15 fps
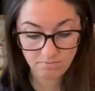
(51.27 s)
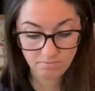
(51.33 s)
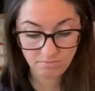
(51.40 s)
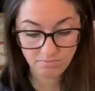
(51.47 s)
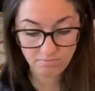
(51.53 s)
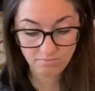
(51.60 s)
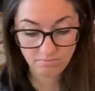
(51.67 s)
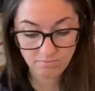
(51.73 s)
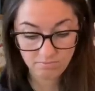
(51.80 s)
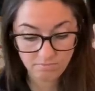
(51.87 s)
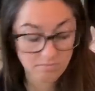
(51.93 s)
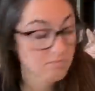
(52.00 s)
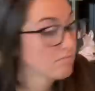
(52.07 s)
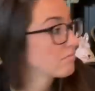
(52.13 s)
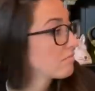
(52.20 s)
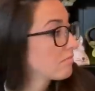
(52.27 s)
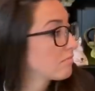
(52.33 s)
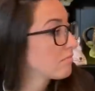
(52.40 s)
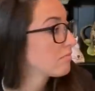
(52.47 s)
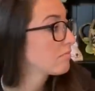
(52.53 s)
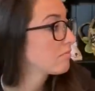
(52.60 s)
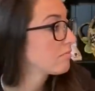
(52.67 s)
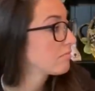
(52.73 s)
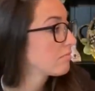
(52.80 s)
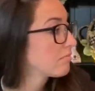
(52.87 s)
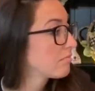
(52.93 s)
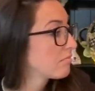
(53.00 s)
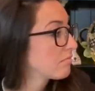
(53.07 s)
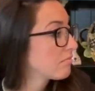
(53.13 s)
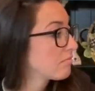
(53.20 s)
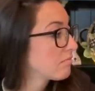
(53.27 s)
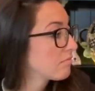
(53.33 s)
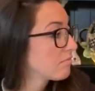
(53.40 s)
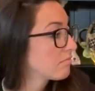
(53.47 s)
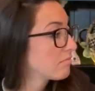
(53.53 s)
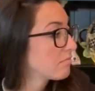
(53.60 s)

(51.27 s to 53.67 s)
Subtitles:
This person isn't speaking.